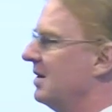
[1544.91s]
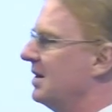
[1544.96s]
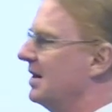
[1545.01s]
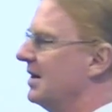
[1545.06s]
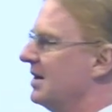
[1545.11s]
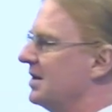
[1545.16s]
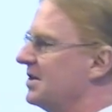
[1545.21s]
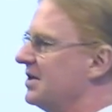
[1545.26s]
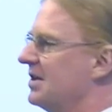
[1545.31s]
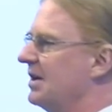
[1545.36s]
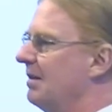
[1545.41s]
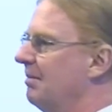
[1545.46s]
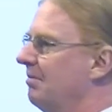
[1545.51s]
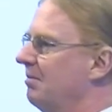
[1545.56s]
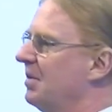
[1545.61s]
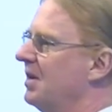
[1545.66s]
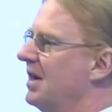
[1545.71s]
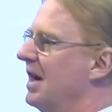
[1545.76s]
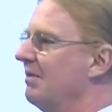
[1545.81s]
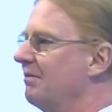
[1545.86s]
that
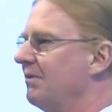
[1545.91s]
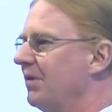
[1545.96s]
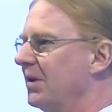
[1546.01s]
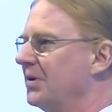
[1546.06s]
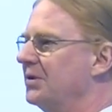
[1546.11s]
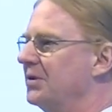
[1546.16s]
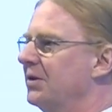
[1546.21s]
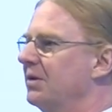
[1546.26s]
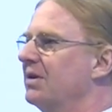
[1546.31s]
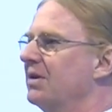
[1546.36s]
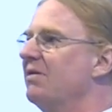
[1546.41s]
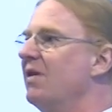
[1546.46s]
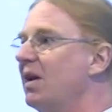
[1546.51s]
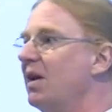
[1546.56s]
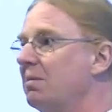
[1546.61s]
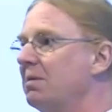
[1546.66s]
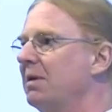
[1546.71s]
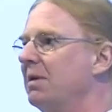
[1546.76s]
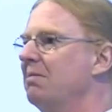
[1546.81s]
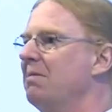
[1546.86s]
some NetFilter
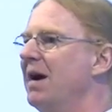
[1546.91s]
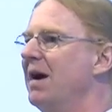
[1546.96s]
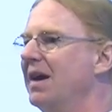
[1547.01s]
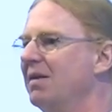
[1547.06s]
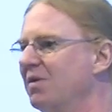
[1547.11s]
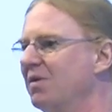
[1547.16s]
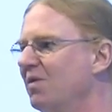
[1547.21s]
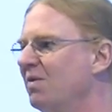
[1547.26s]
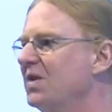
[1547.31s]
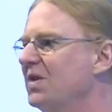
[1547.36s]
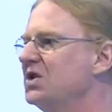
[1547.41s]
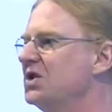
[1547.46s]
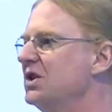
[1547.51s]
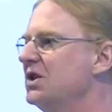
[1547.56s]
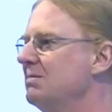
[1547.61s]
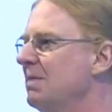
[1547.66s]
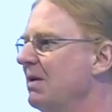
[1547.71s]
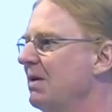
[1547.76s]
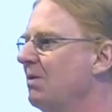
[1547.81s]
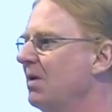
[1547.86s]
developer might have envisioned
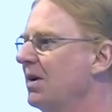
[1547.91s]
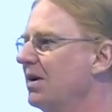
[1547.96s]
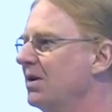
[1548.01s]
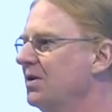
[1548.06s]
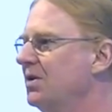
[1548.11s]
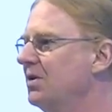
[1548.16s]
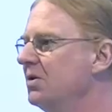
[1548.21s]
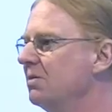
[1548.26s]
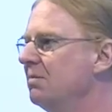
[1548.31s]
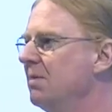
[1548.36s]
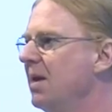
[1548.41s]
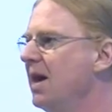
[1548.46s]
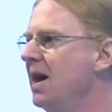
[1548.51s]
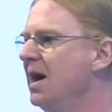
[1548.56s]
you might want to do.